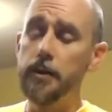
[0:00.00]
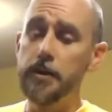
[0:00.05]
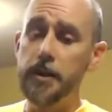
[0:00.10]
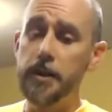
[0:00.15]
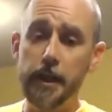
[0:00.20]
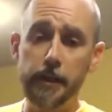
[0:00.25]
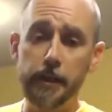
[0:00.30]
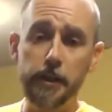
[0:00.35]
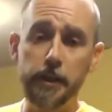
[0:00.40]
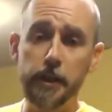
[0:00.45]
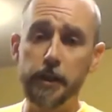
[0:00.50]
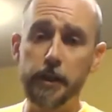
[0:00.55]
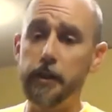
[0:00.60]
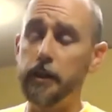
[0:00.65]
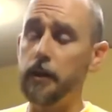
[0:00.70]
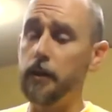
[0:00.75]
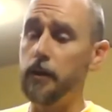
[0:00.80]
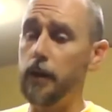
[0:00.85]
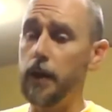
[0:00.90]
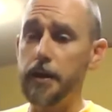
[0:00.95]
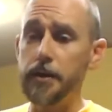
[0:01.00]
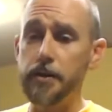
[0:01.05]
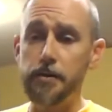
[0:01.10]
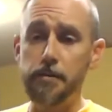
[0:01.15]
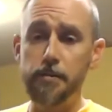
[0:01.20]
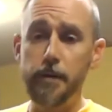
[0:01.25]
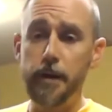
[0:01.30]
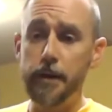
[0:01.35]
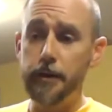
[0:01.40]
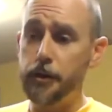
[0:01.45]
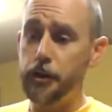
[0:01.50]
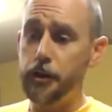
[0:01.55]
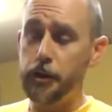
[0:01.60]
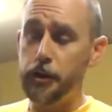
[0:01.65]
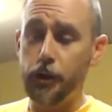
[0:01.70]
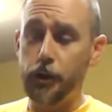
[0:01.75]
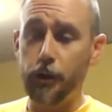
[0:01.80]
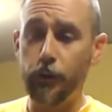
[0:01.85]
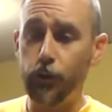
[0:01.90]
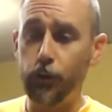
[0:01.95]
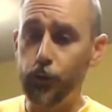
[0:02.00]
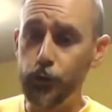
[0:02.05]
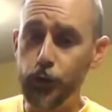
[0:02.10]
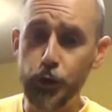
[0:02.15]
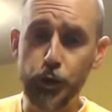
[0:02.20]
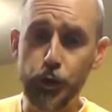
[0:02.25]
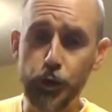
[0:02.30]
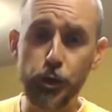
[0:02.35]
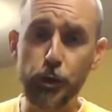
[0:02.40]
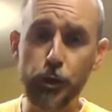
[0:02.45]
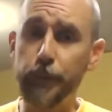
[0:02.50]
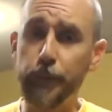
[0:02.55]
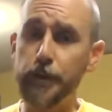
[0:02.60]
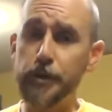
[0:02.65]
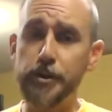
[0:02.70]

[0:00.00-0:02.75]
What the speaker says: 10-year as just super